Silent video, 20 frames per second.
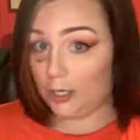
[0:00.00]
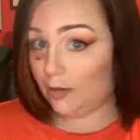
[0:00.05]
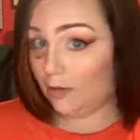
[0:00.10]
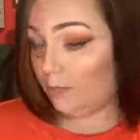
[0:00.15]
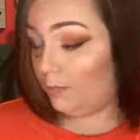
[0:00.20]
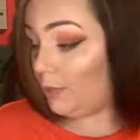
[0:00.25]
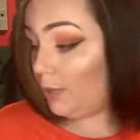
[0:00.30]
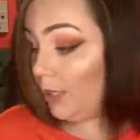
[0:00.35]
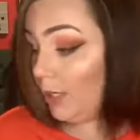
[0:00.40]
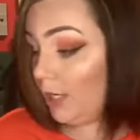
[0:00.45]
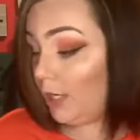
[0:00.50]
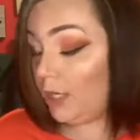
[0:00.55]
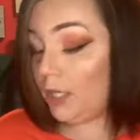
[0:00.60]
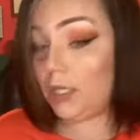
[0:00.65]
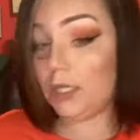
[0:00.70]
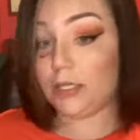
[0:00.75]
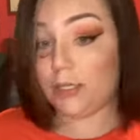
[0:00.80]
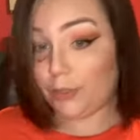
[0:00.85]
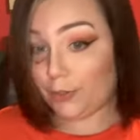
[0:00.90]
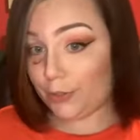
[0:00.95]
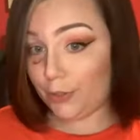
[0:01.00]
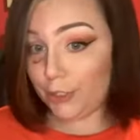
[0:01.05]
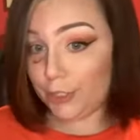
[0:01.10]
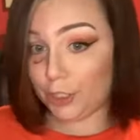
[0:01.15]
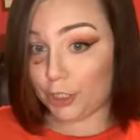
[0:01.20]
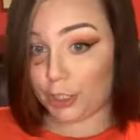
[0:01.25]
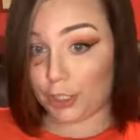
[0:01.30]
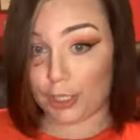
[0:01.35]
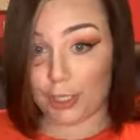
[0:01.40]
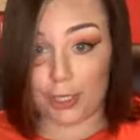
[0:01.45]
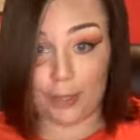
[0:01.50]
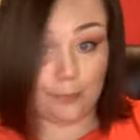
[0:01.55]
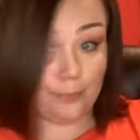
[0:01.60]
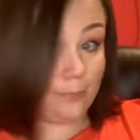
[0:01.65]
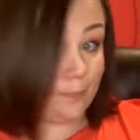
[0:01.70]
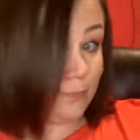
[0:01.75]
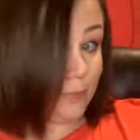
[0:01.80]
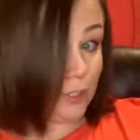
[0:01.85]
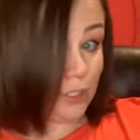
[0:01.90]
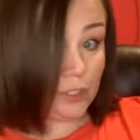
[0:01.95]
But girl, she kind of,
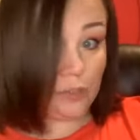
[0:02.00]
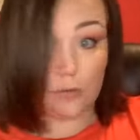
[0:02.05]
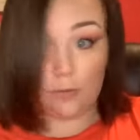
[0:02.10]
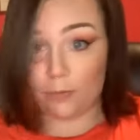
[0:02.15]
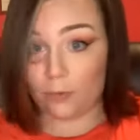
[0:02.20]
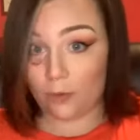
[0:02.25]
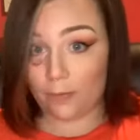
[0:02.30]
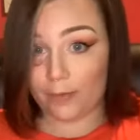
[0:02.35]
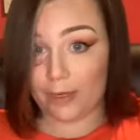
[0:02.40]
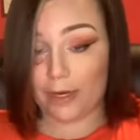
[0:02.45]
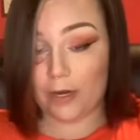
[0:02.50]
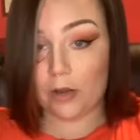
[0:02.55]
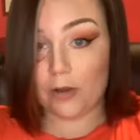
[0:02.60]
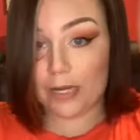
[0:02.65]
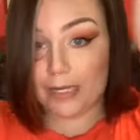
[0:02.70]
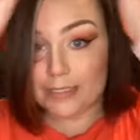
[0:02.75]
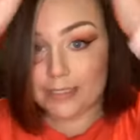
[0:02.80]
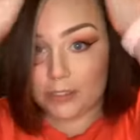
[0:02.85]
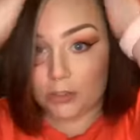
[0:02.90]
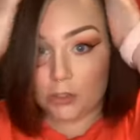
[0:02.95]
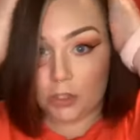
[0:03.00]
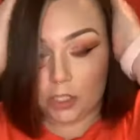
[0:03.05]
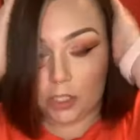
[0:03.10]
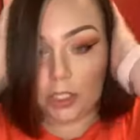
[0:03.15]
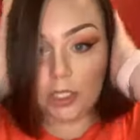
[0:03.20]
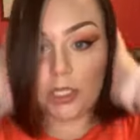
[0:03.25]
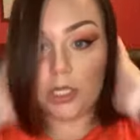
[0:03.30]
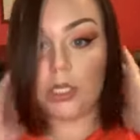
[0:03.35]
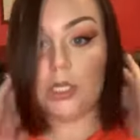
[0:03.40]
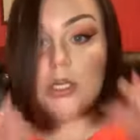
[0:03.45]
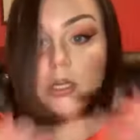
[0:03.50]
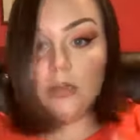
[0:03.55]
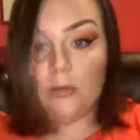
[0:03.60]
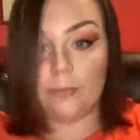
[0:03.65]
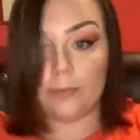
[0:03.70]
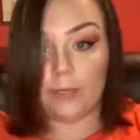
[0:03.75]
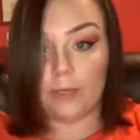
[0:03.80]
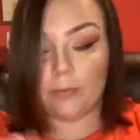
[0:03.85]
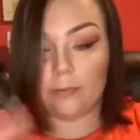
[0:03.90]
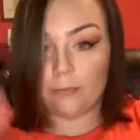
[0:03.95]
she don't grow my hair. Okay, so look,
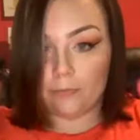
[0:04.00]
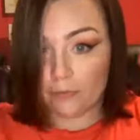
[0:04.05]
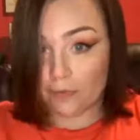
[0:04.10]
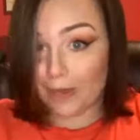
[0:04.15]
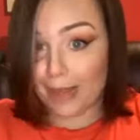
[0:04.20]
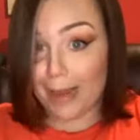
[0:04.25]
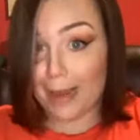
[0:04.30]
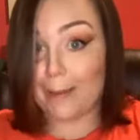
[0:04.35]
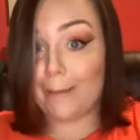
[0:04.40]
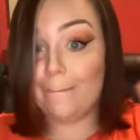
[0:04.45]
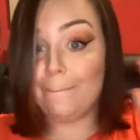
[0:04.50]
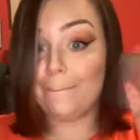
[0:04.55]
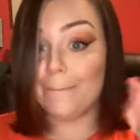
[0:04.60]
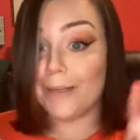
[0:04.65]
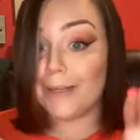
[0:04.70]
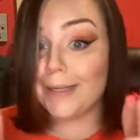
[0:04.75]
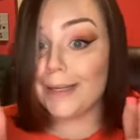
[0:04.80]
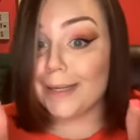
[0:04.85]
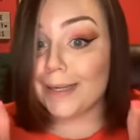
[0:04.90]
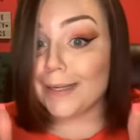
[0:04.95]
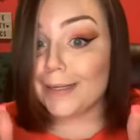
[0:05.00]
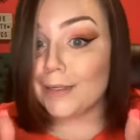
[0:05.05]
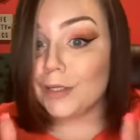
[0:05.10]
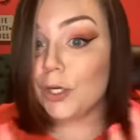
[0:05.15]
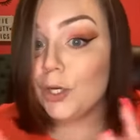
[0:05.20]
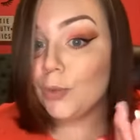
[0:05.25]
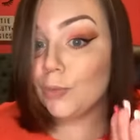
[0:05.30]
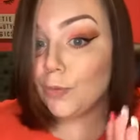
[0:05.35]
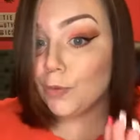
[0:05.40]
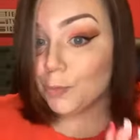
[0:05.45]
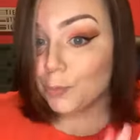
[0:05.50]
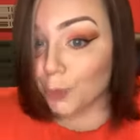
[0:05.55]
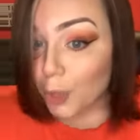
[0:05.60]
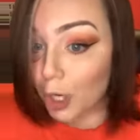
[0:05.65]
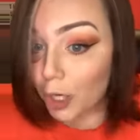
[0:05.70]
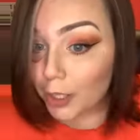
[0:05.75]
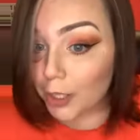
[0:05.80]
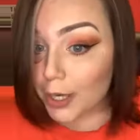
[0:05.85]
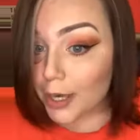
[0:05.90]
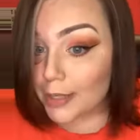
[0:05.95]
boom, flat. But with
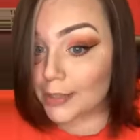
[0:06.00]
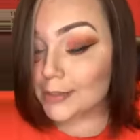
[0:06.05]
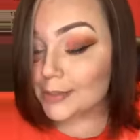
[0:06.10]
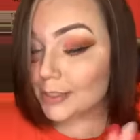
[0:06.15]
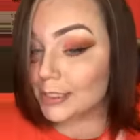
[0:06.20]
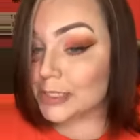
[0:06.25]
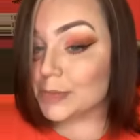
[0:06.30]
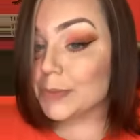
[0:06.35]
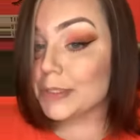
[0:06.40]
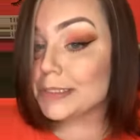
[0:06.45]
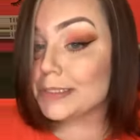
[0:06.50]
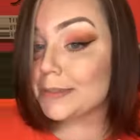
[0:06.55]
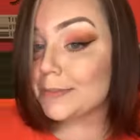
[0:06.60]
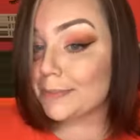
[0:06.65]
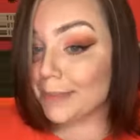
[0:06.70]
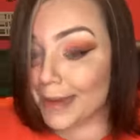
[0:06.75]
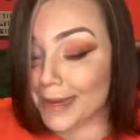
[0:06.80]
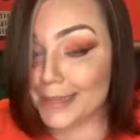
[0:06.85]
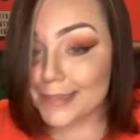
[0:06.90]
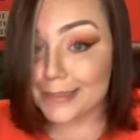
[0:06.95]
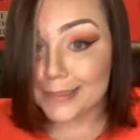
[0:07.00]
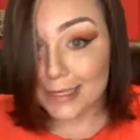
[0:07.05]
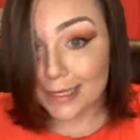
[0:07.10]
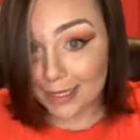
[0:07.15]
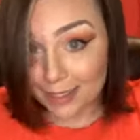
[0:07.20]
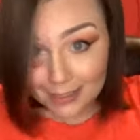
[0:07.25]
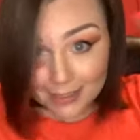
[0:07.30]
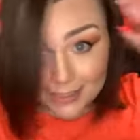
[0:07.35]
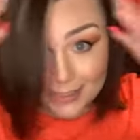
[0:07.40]
products, this is what's amazing.